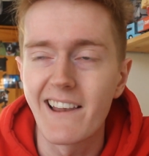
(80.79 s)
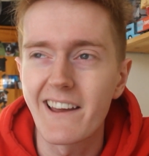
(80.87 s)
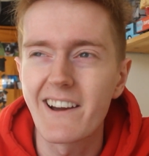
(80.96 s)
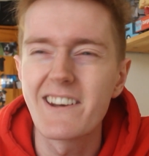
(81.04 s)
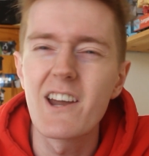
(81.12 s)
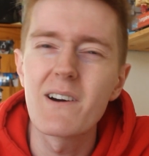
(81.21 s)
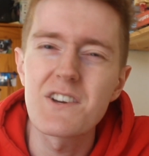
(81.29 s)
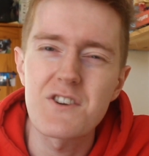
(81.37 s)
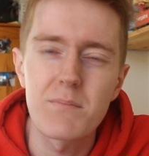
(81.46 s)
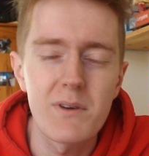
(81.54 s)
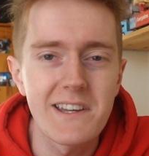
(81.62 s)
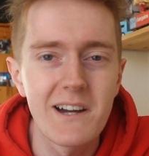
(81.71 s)
Like, I know I
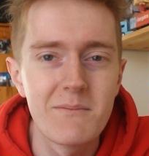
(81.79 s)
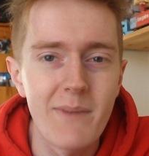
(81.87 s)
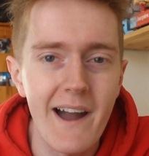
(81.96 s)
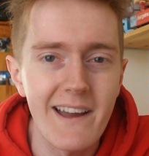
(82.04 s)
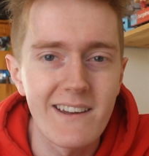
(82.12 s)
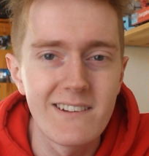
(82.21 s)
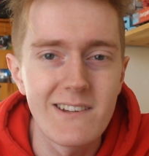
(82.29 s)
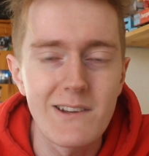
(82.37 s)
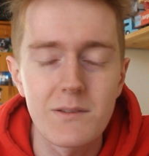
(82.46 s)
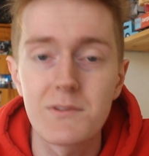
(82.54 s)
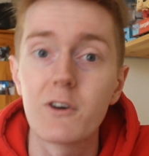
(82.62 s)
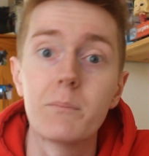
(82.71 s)
should probably come back and do
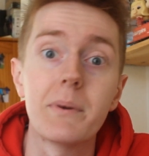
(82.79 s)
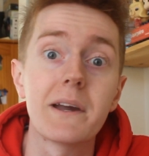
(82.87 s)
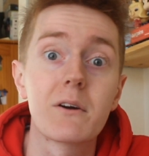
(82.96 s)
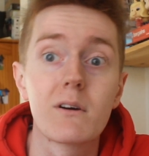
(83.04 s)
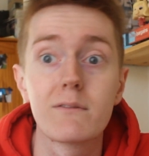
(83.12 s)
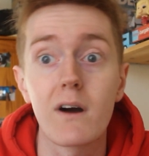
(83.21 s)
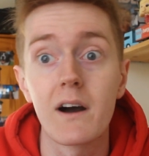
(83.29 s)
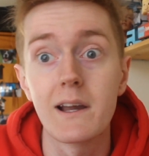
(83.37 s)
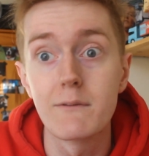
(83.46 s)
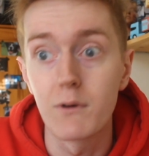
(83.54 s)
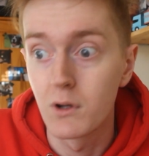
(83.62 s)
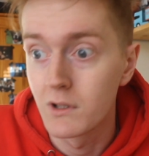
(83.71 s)
some sort of big
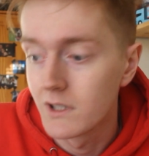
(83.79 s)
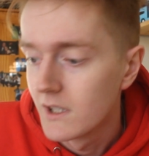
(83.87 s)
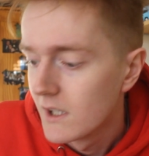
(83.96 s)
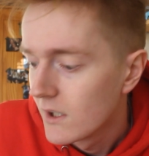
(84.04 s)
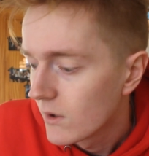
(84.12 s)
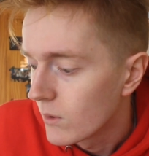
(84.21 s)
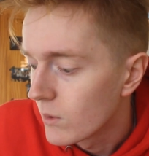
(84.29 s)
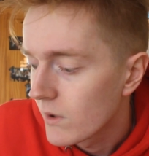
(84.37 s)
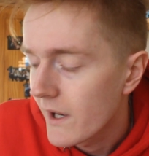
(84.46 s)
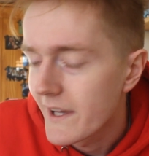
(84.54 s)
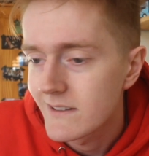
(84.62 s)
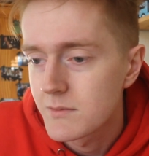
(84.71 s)
revival or
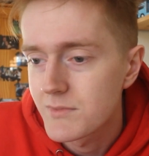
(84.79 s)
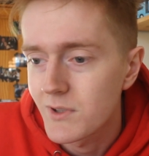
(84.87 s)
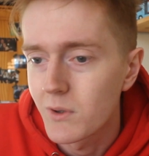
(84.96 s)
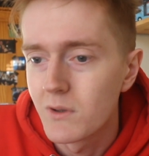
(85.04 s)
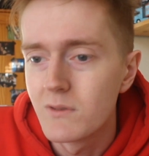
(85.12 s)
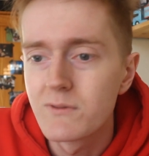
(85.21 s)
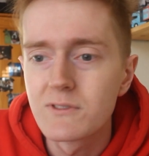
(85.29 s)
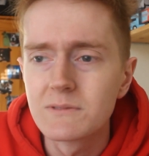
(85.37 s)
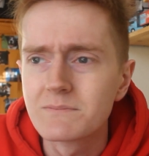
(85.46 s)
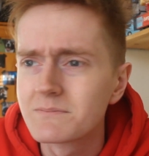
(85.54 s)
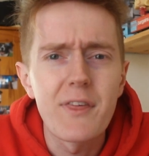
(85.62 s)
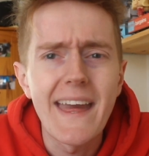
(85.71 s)
like some sort of
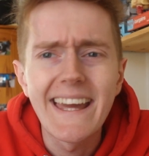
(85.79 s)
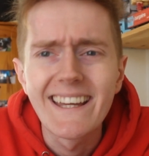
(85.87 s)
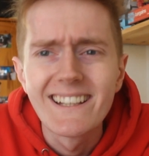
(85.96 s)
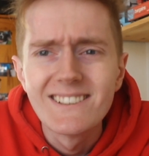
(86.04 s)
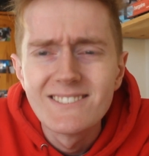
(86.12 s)
thing,